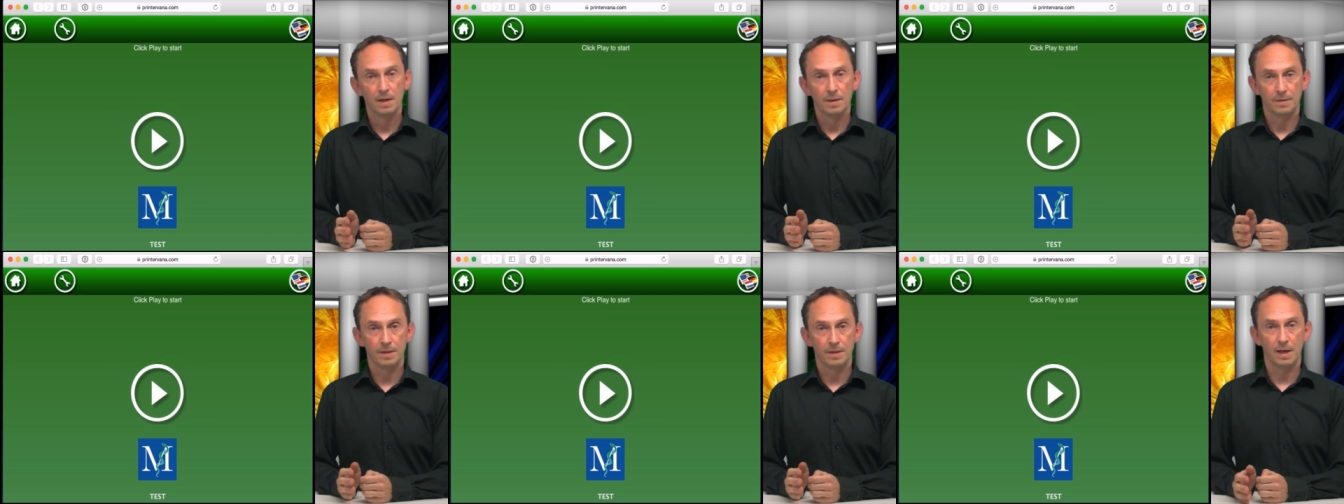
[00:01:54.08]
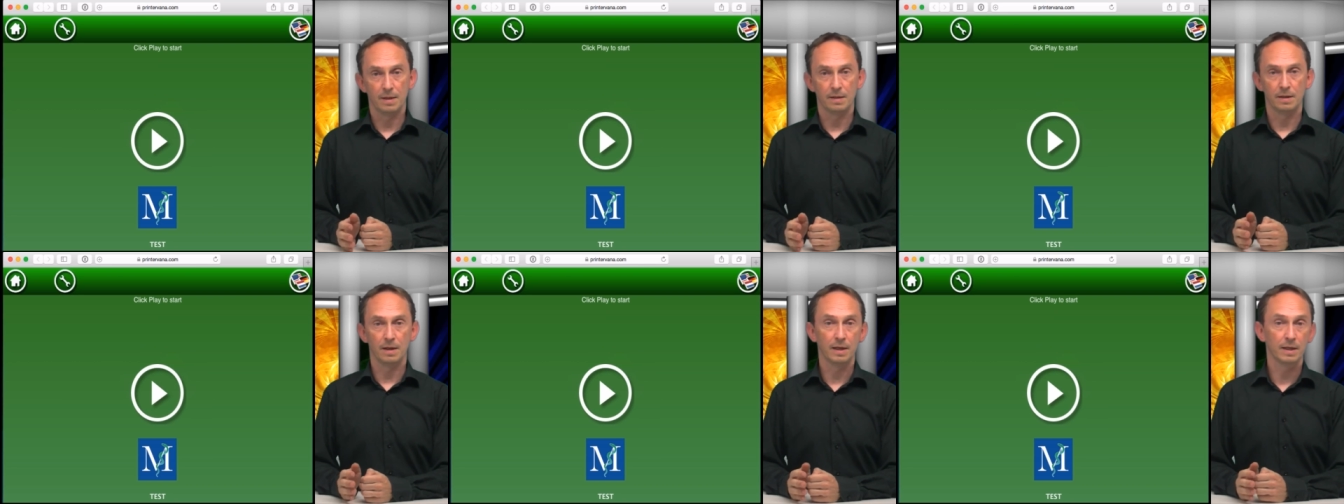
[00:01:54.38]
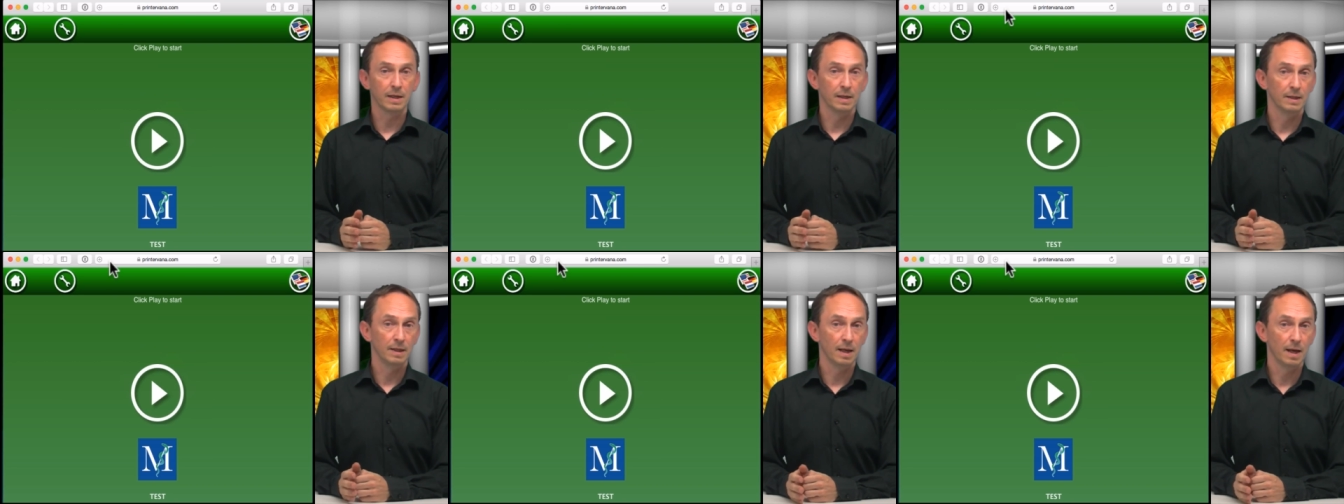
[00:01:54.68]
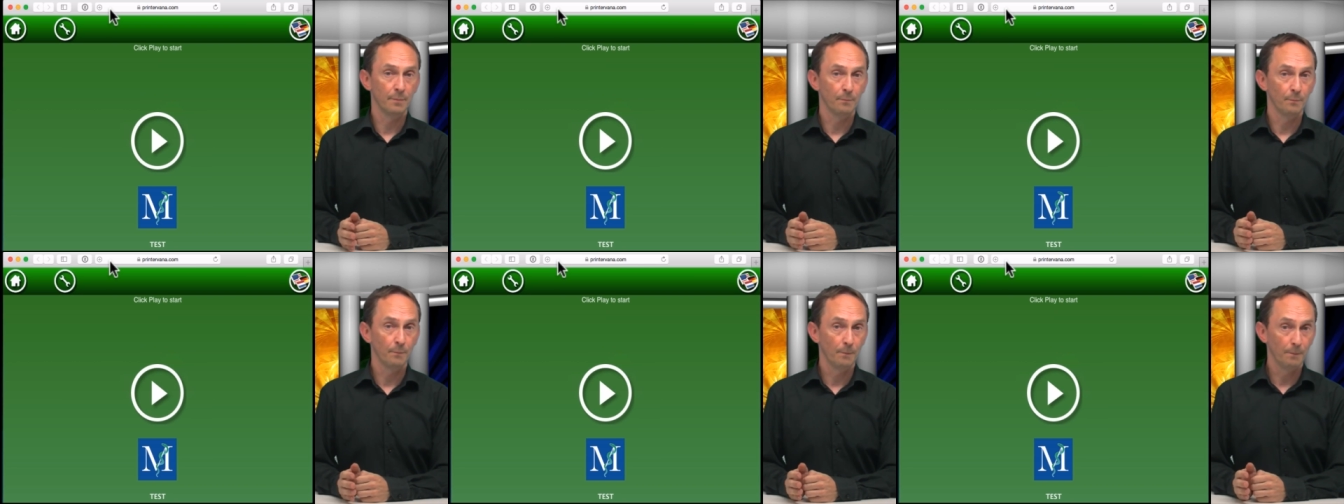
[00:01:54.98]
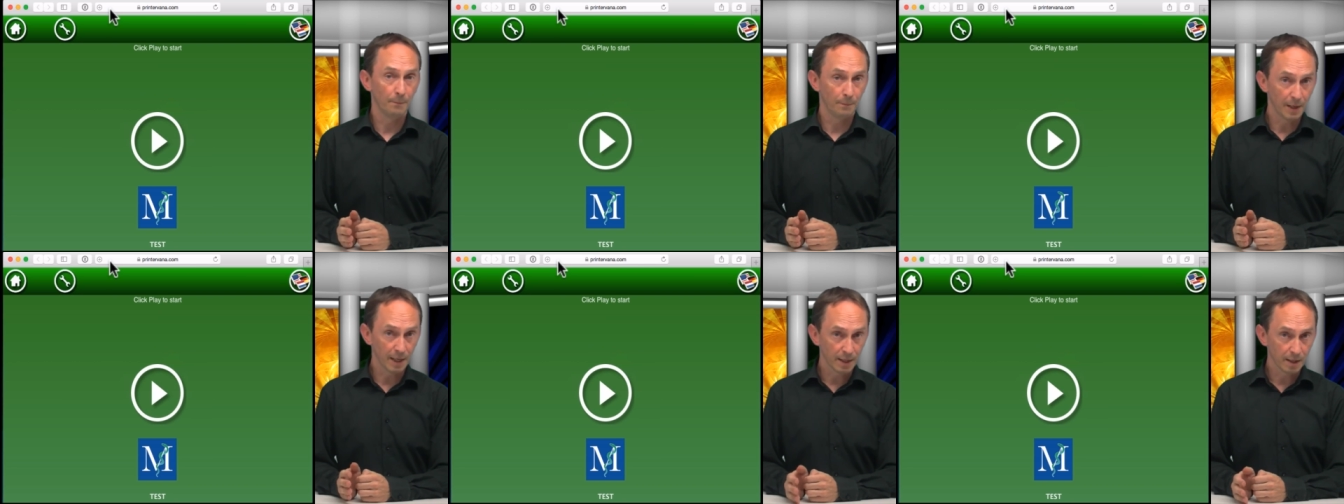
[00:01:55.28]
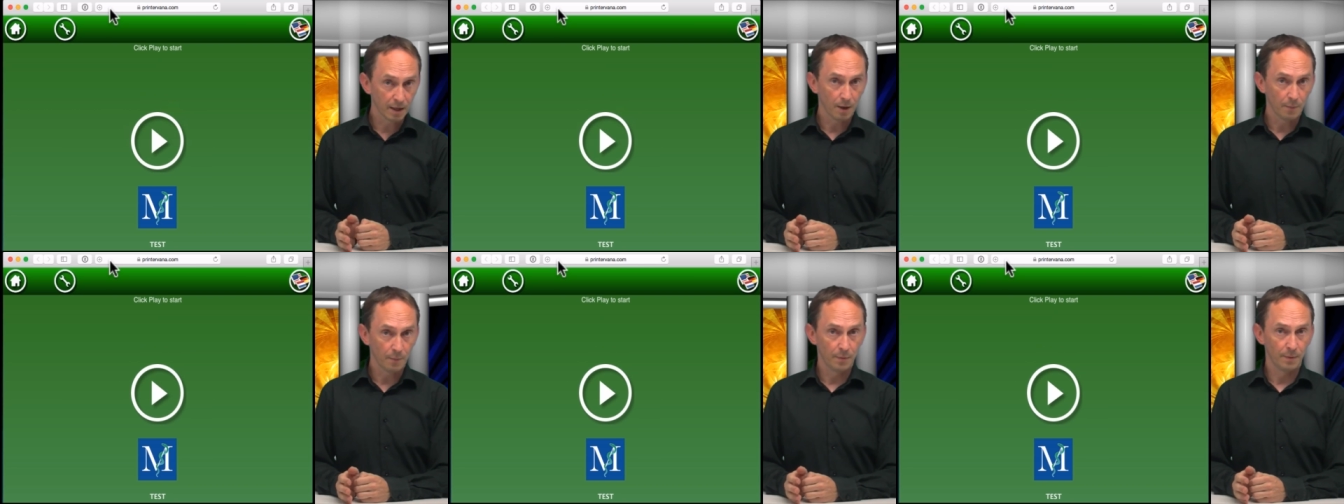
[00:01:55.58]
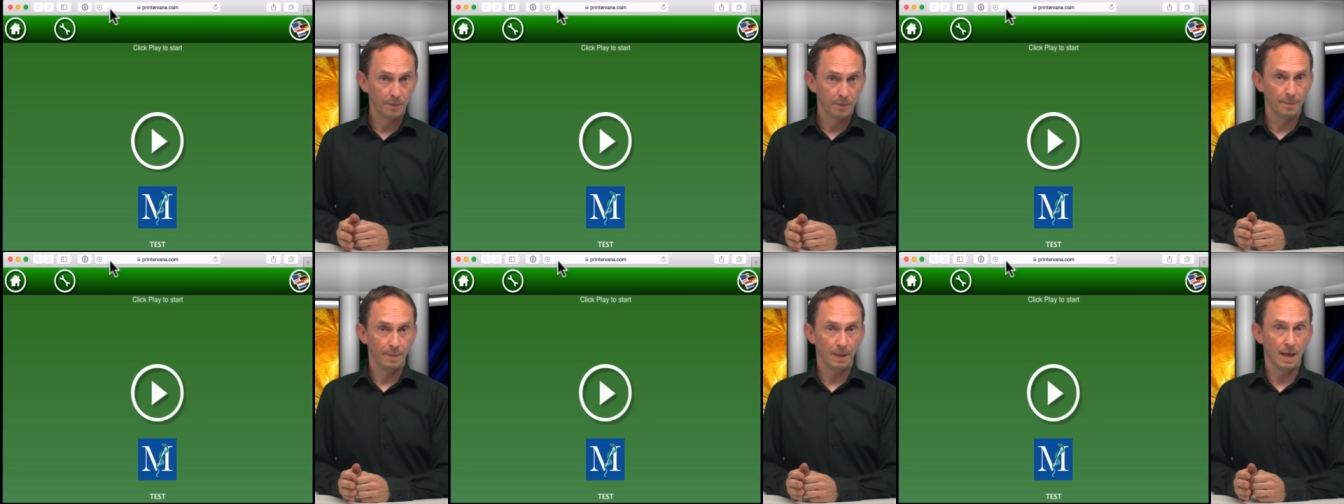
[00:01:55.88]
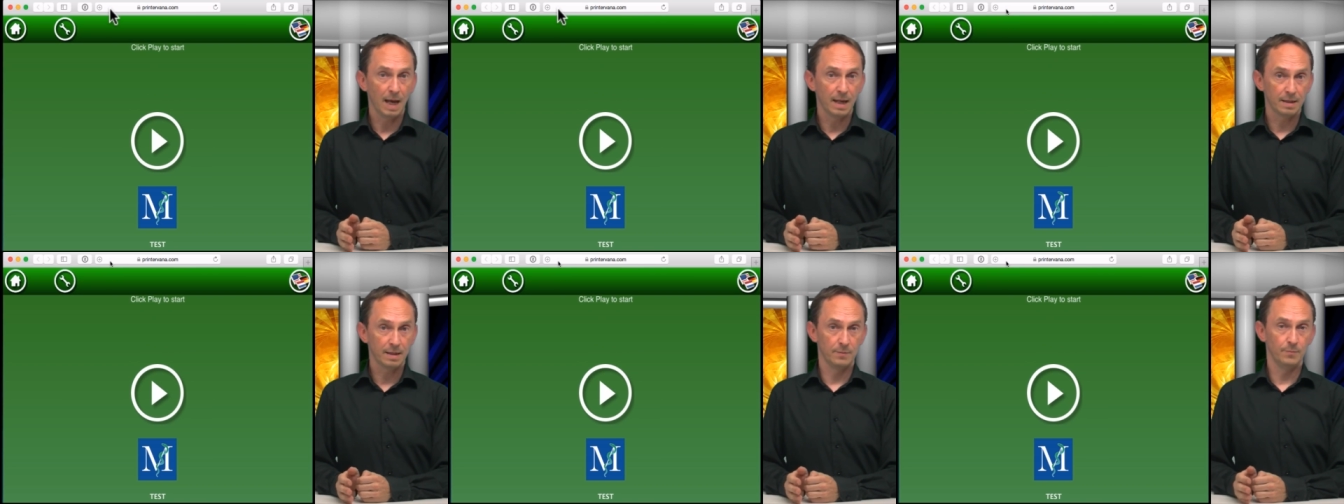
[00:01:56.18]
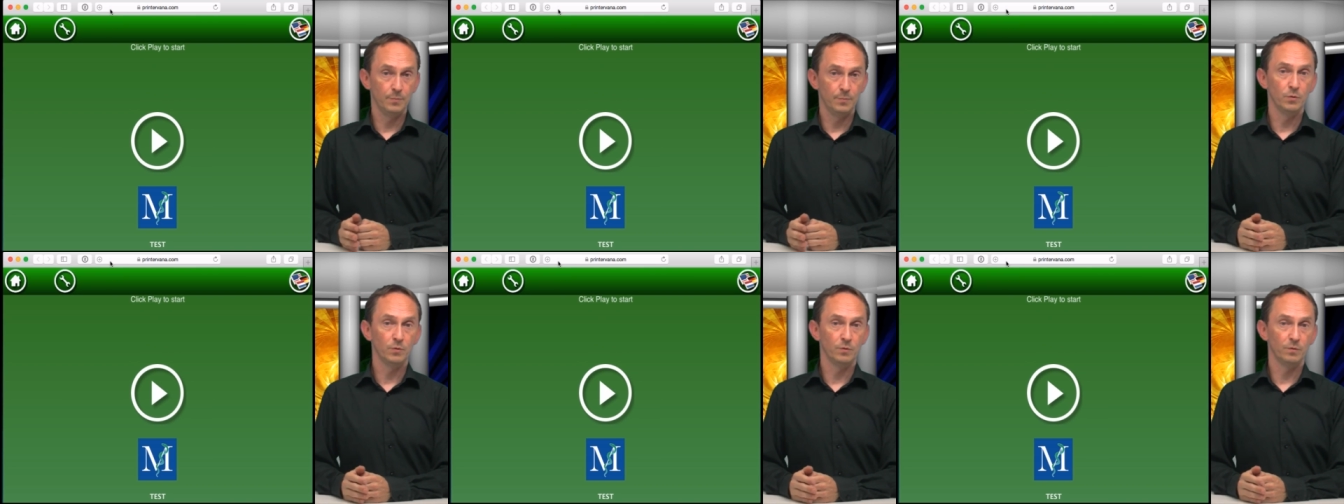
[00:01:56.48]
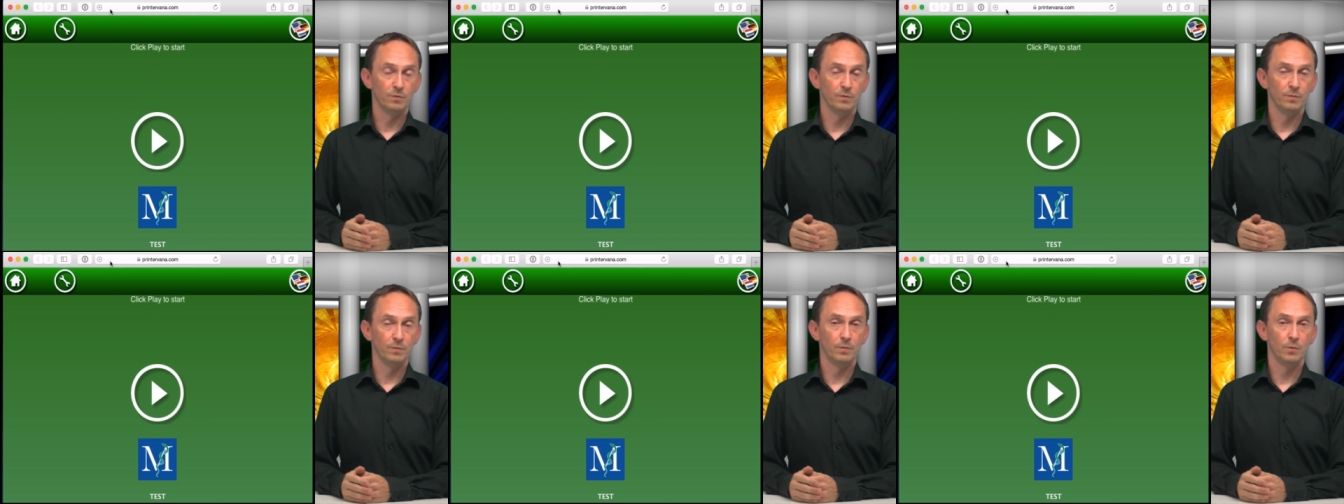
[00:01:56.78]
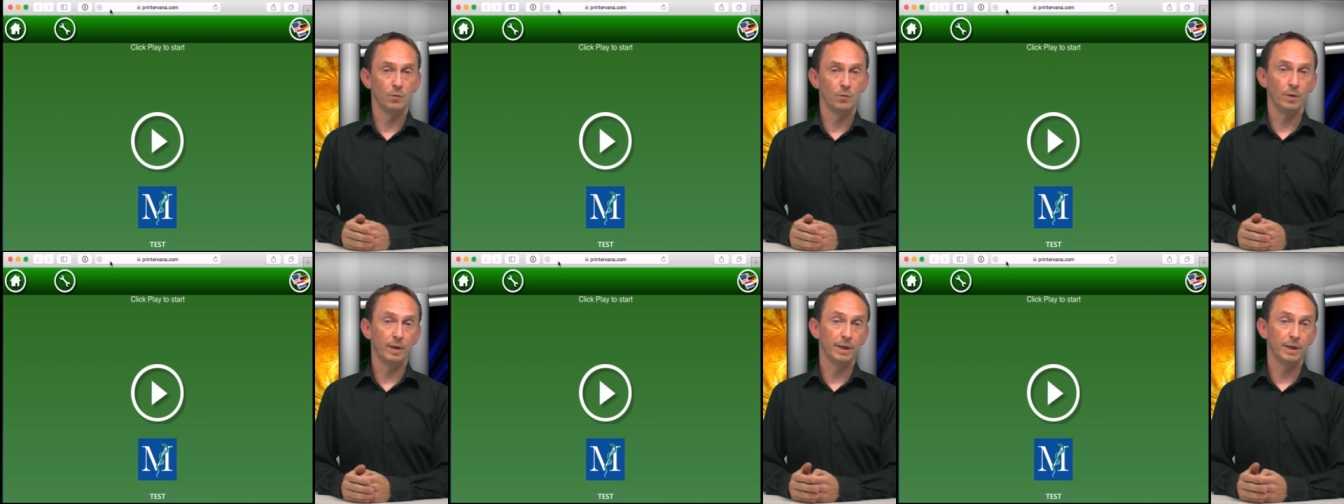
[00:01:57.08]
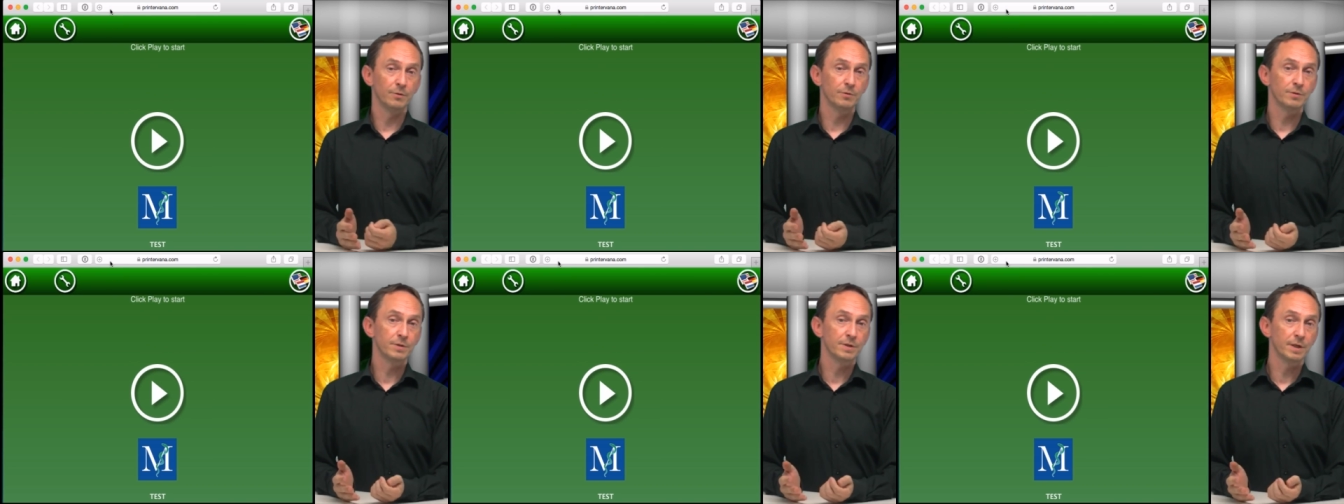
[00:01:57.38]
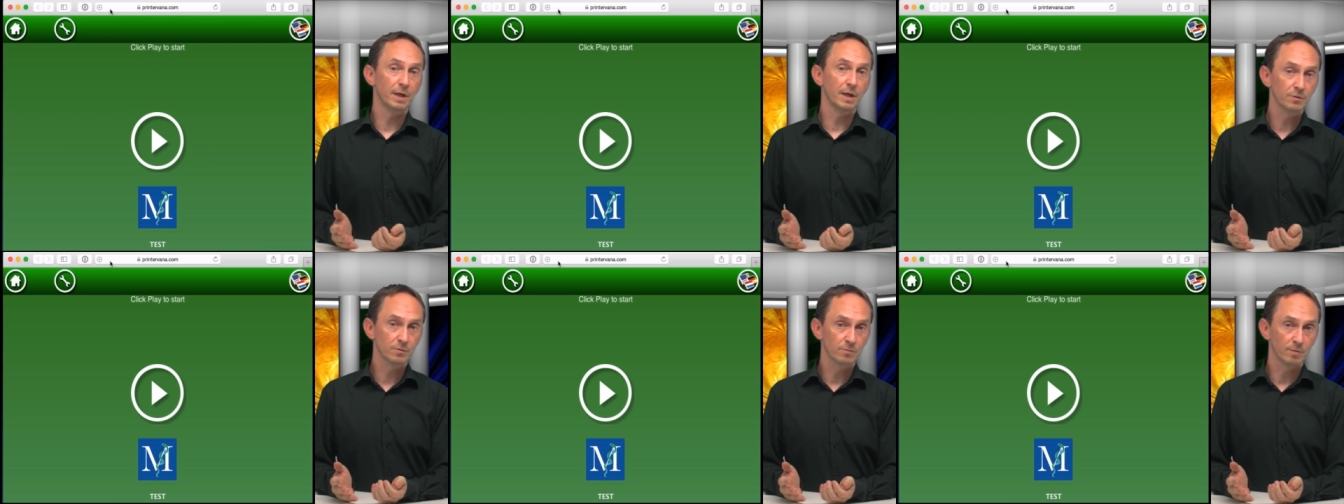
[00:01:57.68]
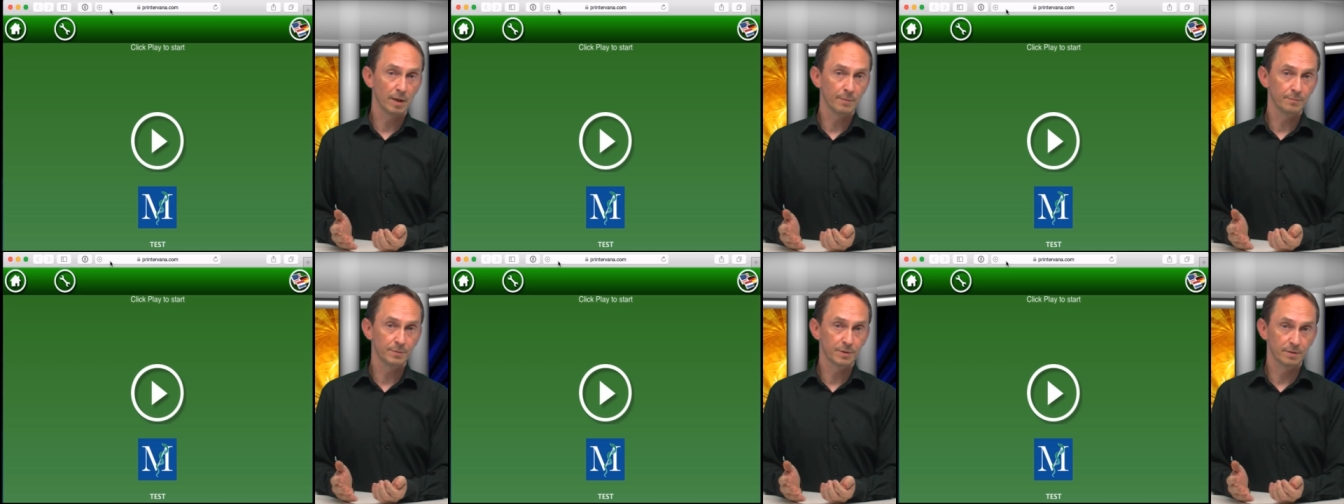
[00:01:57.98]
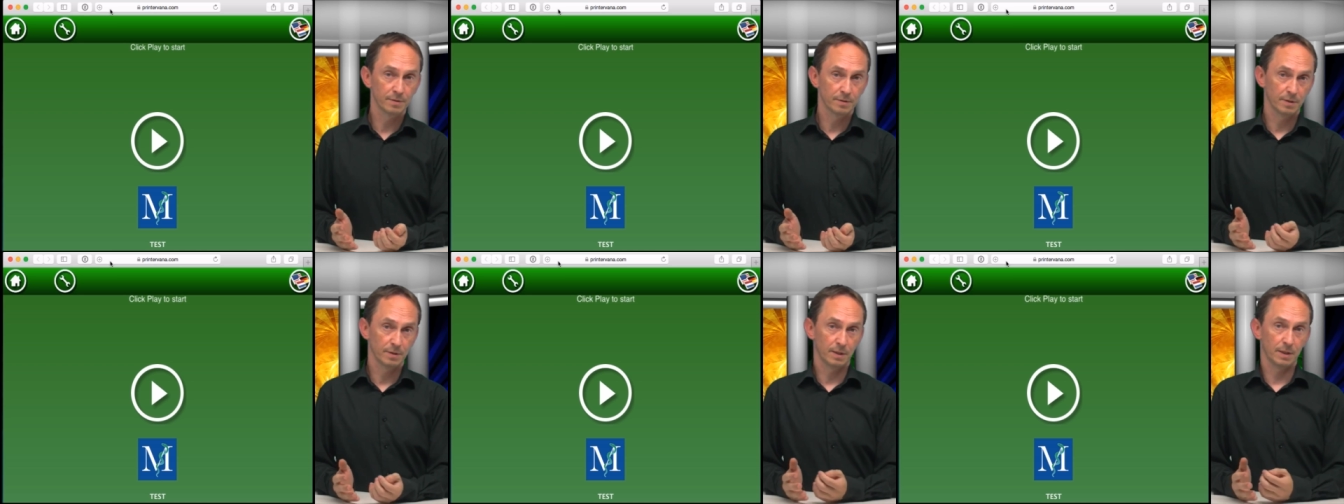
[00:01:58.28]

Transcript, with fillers: that they can then pick up at the booth where your sales reps